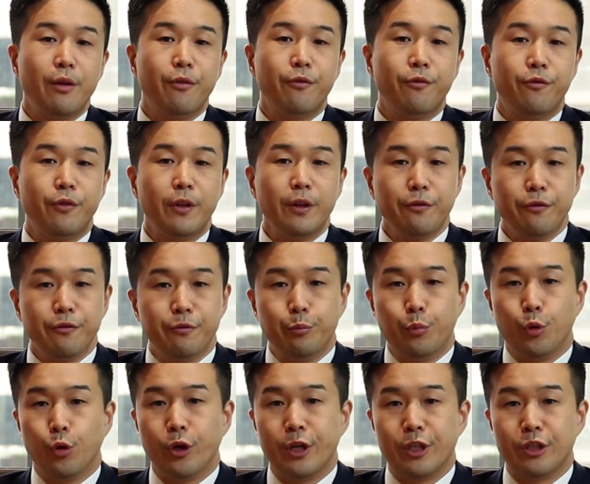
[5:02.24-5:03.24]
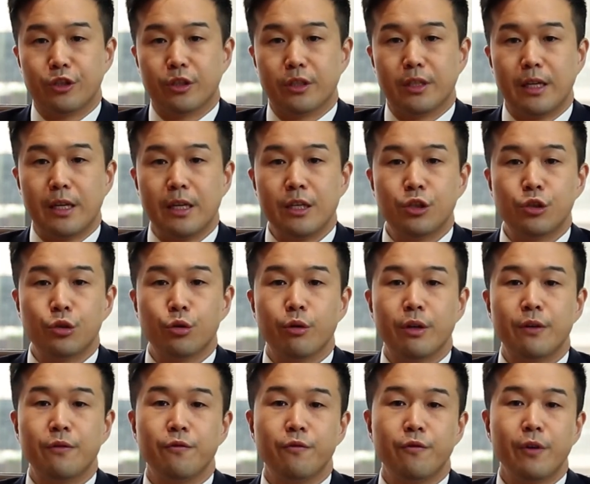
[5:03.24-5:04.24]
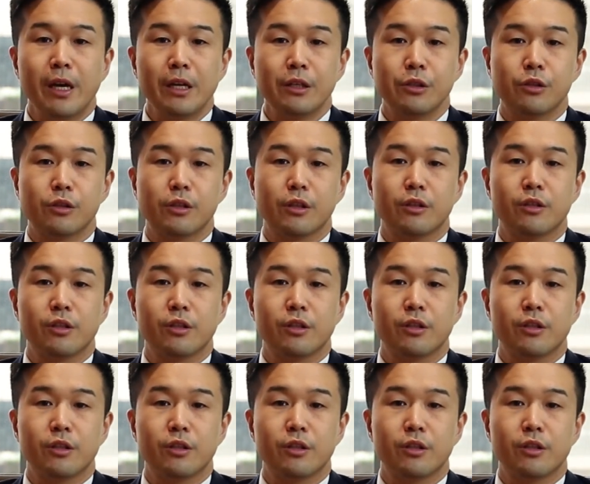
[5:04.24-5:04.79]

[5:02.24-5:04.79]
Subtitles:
fifth point is to invest